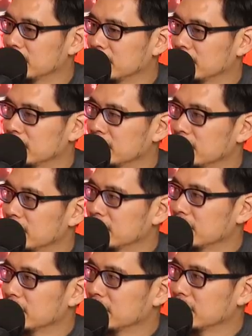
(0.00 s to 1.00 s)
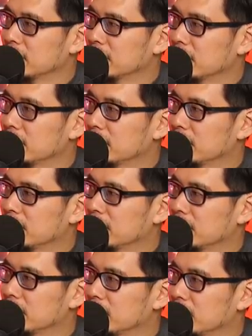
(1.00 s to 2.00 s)

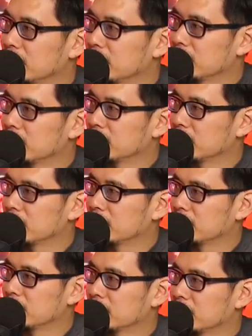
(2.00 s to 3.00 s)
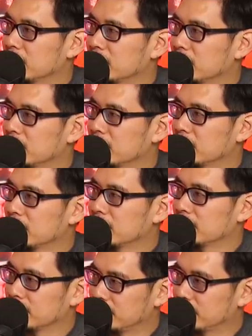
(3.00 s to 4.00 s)

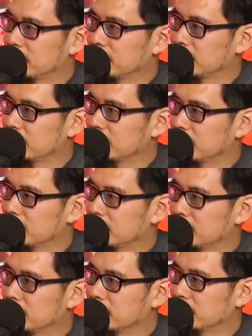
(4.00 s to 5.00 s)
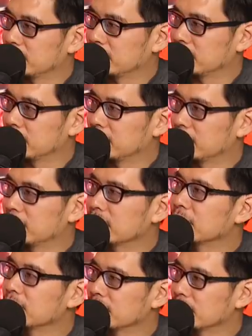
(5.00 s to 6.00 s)

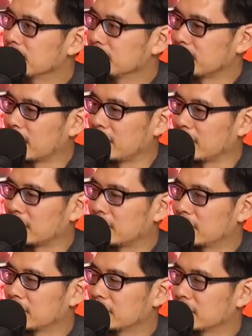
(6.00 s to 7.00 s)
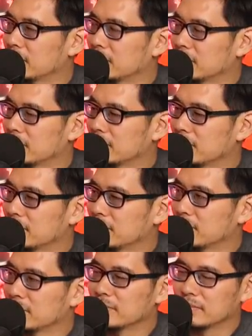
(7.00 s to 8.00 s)
[no speech]